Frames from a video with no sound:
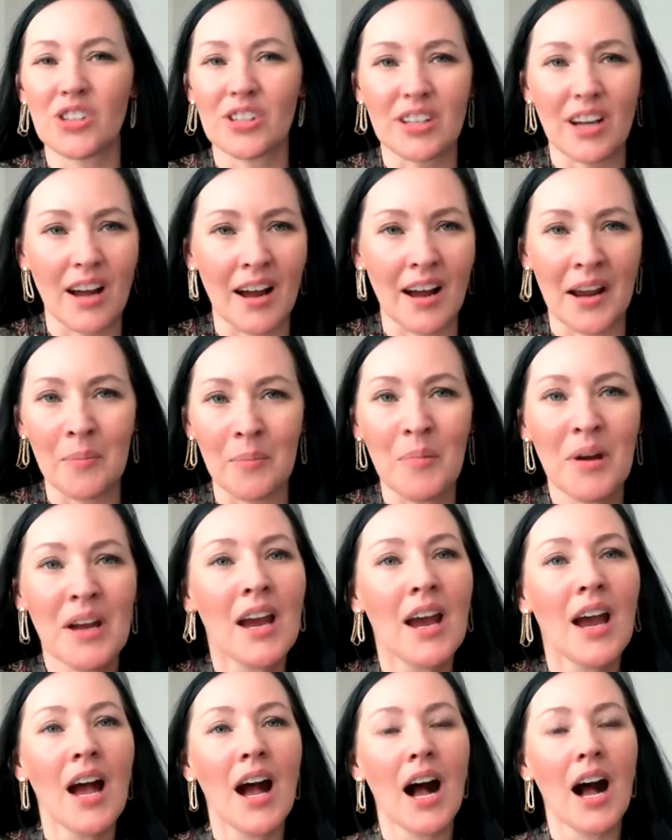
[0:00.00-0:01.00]
your time
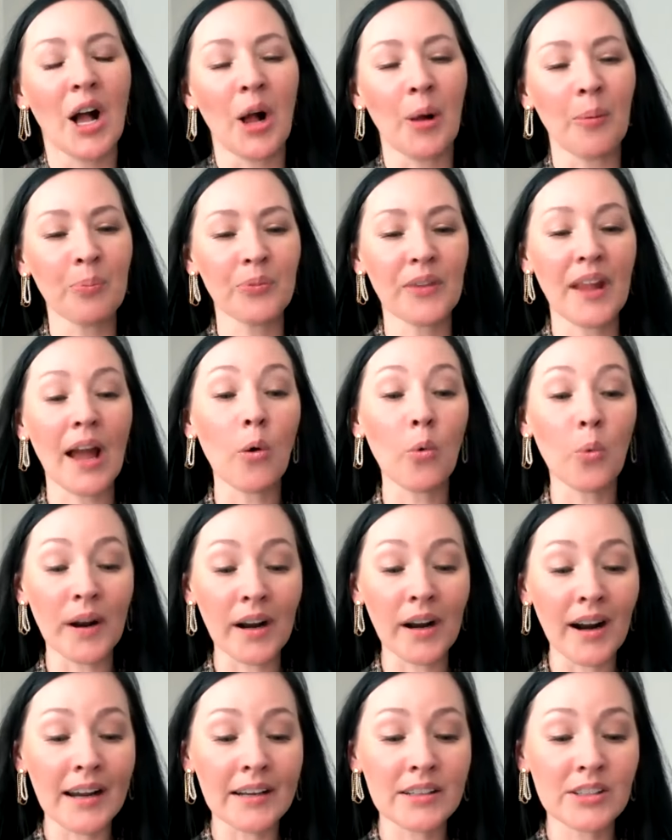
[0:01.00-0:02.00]
um, now
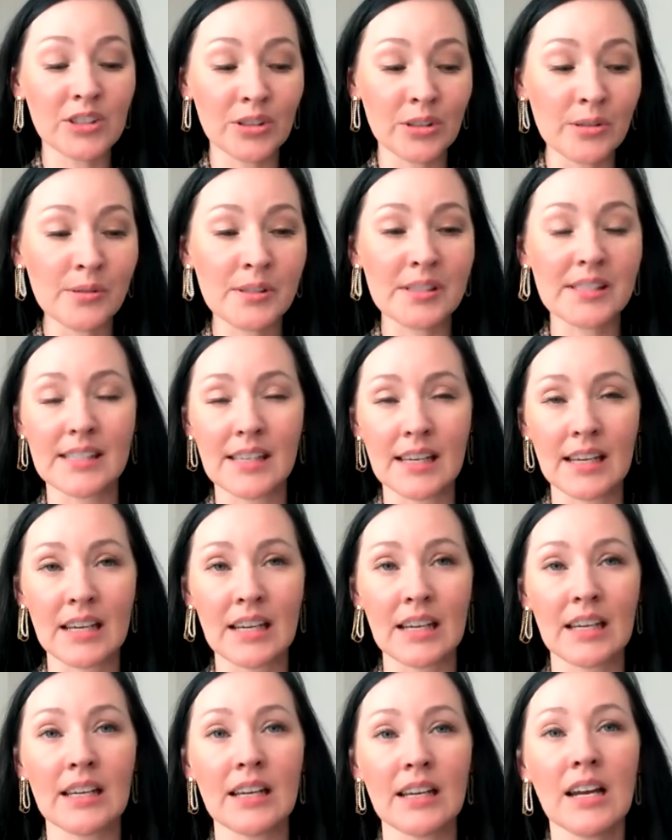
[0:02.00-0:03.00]
where i do
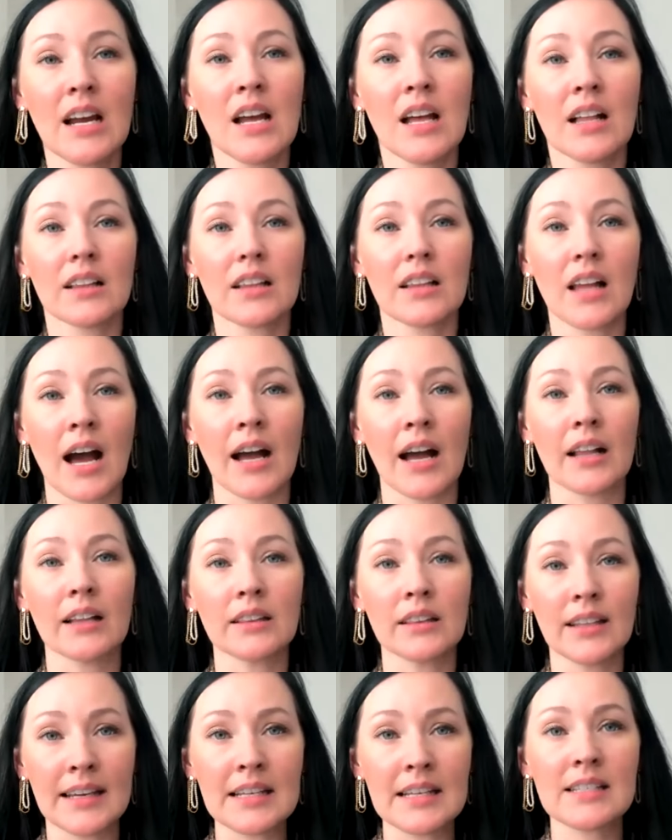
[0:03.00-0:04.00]
see uh,
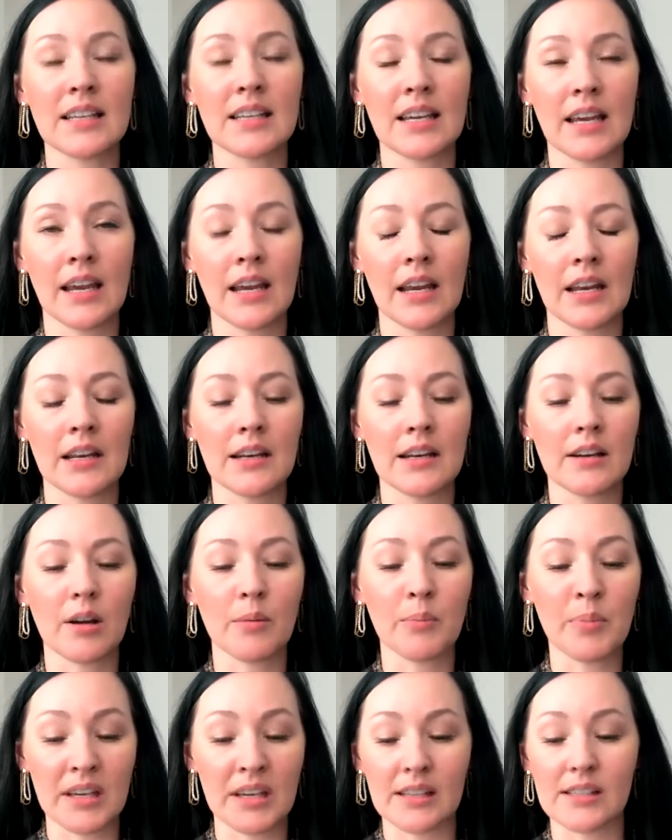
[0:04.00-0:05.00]

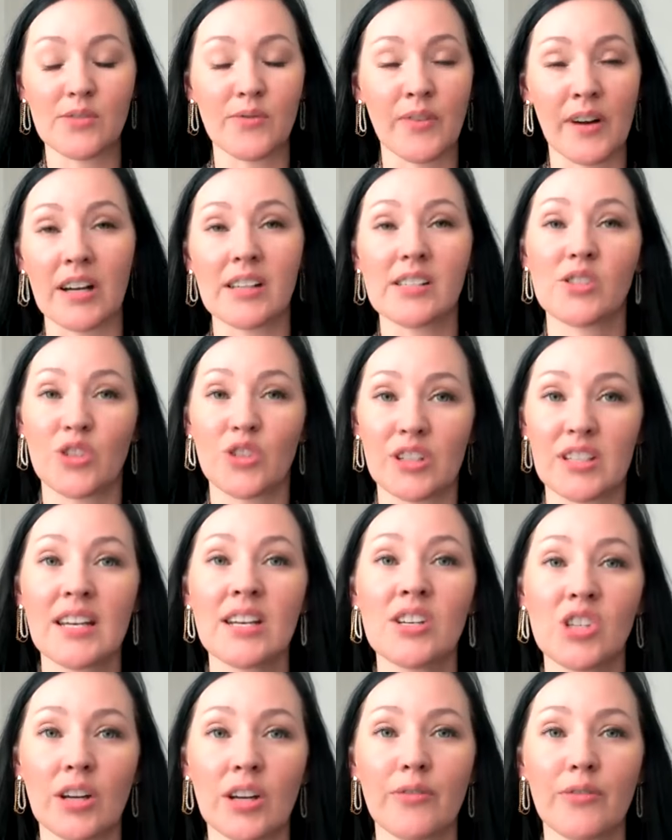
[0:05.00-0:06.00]
LinkedIn being very
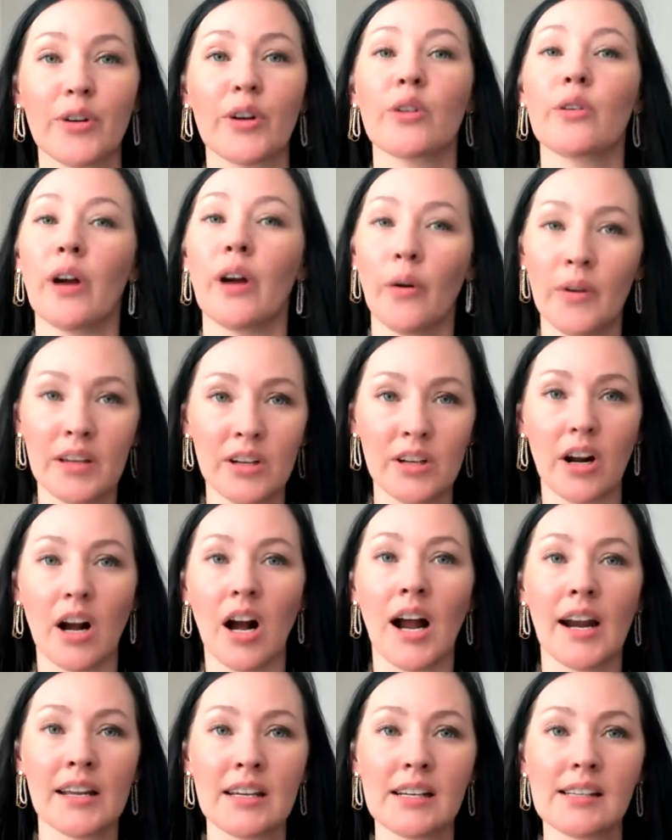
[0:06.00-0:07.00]
strategic for growing your
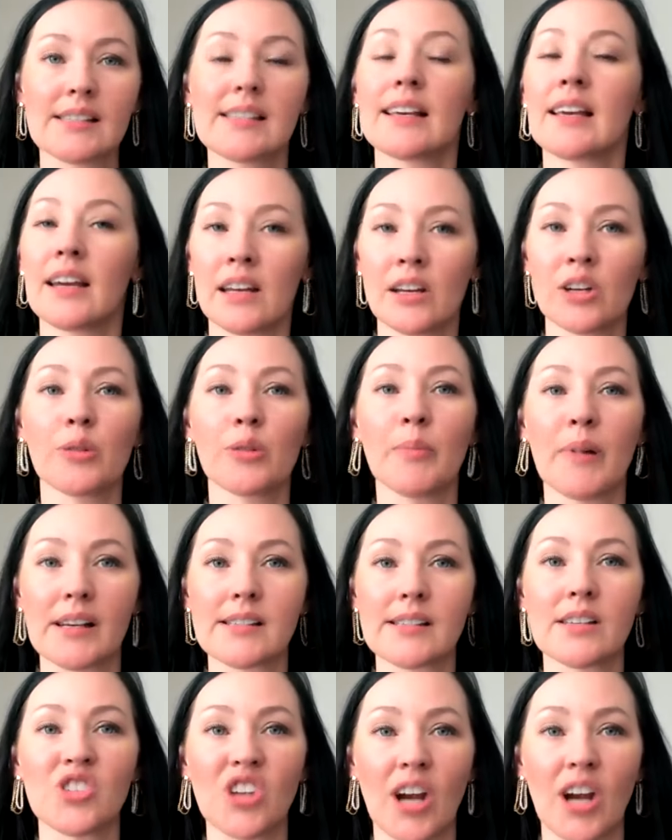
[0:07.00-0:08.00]
audience and getting your
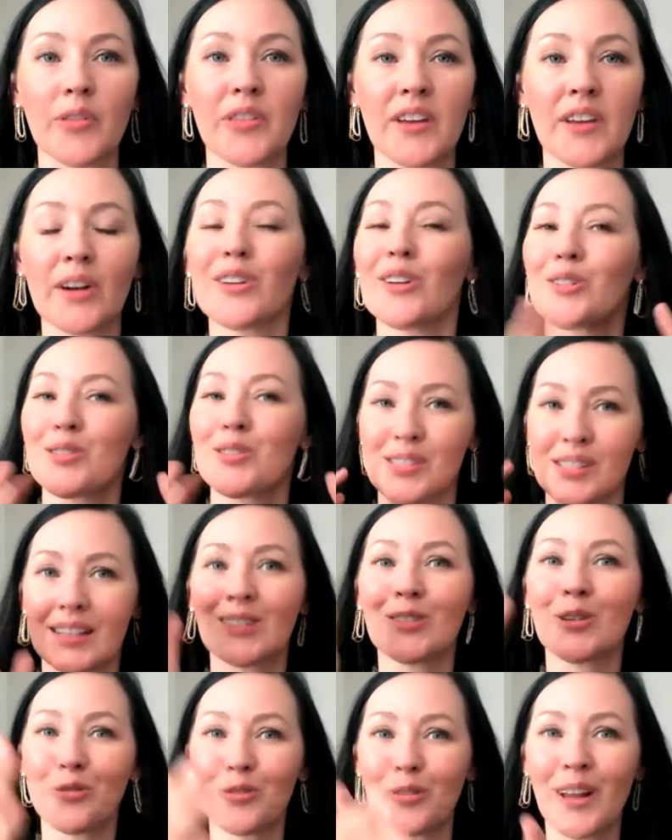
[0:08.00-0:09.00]
message out there, your
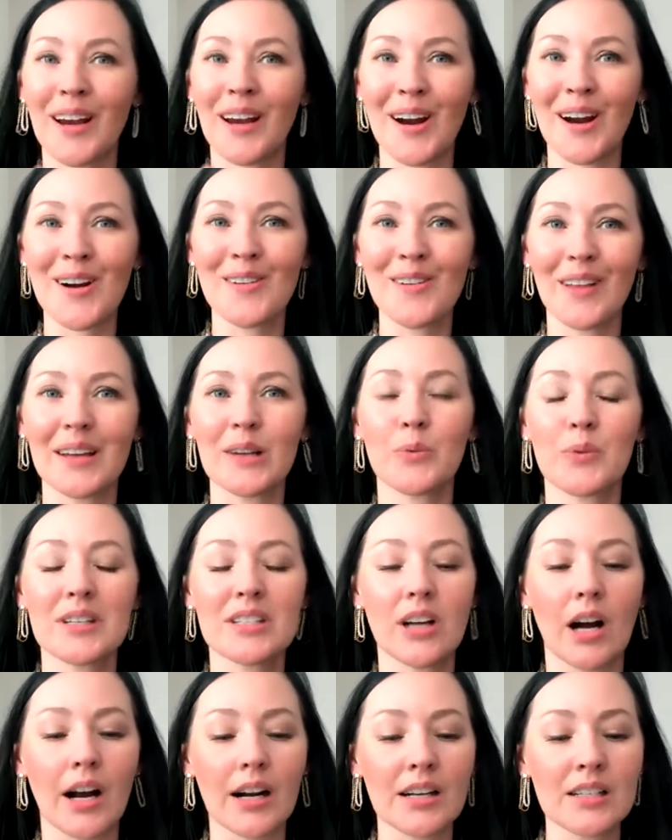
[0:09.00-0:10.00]
signal flare, like we
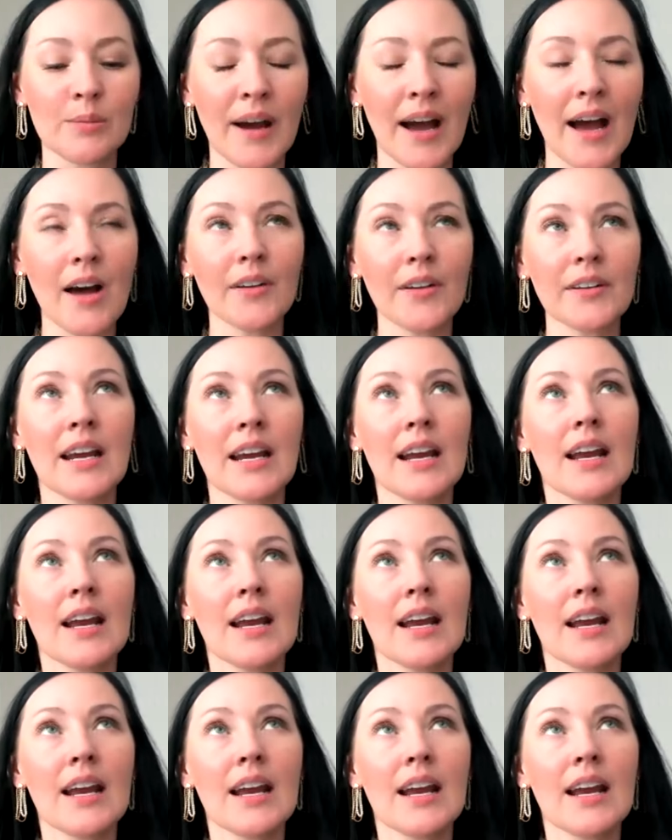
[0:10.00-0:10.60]
talked about,